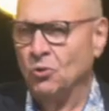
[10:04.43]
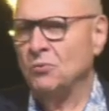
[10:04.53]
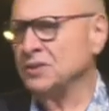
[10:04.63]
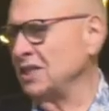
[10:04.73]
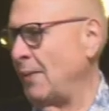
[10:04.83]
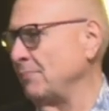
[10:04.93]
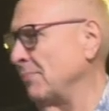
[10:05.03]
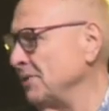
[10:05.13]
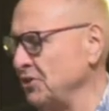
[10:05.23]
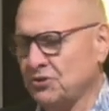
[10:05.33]
What's going to happen to my
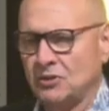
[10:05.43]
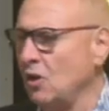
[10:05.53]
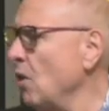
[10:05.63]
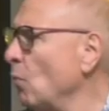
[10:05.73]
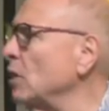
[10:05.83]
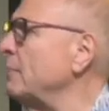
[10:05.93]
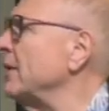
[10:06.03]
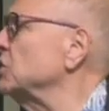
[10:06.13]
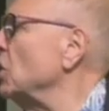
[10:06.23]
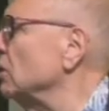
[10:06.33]
ministry? No, what about
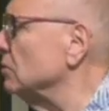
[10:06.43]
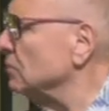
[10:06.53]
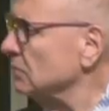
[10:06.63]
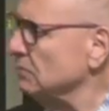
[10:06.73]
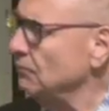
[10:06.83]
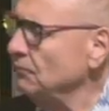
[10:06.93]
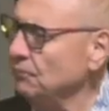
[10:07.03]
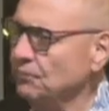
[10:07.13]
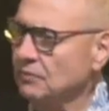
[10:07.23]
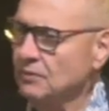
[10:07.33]
John?
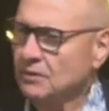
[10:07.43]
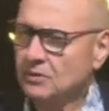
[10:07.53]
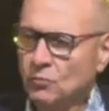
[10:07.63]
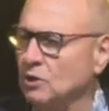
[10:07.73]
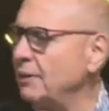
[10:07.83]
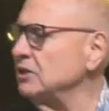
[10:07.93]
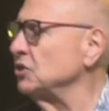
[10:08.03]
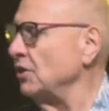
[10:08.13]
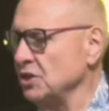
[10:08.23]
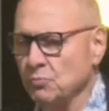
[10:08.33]
What about
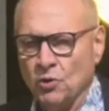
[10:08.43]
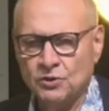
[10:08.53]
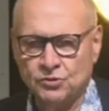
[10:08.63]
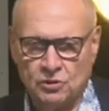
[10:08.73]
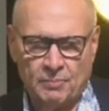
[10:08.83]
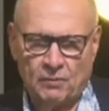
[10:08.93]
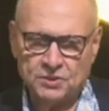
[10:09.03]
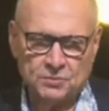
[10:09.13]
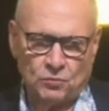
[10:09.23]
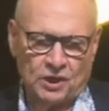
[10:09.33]
John? He's more concerned about
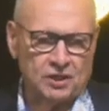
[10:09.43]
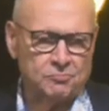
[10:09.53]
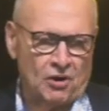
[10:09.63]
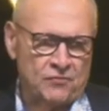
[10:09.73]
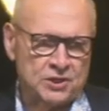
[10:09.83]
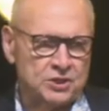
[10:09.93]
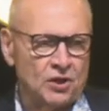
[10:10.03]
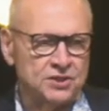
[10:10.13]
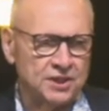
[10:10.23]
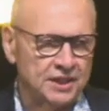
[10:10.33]
what kind of prophecy
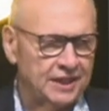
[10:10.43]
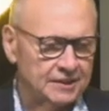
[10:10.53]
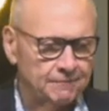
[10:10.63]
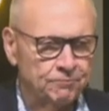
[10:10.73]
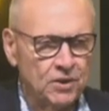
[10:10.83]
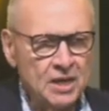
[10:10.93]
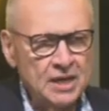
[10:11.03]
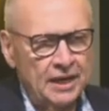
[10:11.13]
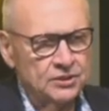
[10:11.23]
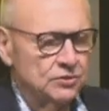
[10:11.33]
John's going to get.
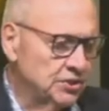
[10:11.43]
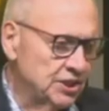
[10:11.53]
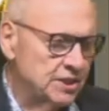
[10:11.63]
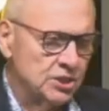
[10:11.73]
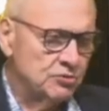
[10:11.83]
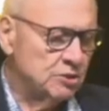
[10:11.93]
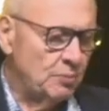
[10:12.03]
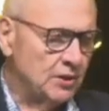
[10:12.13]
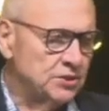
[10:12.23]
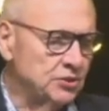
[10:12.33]
And so Jesus
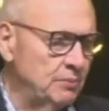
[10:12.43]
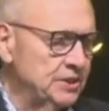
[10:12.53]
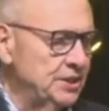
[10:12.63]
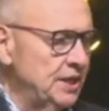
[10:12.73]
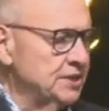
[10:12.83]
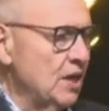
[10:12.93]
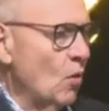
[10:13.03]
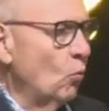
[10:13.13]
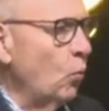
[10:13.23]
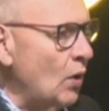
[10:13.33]
responds to him and says,
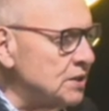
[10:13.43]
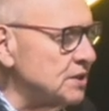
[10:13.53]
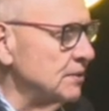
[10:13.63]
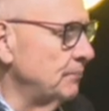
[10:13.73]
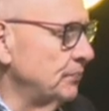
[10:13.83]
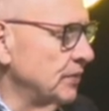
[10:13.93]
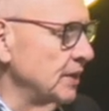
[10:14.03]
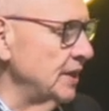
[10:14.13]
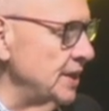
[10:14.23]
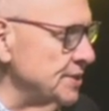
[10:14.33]
what
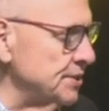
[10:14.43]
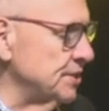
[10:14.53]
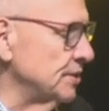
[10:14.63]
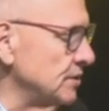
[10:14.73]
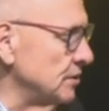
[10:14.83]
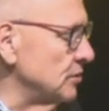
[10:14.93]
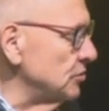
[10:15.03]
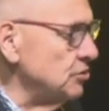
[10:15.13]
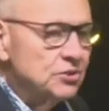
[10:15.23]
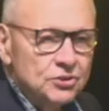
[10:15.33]
is it
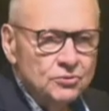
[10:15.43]
to you?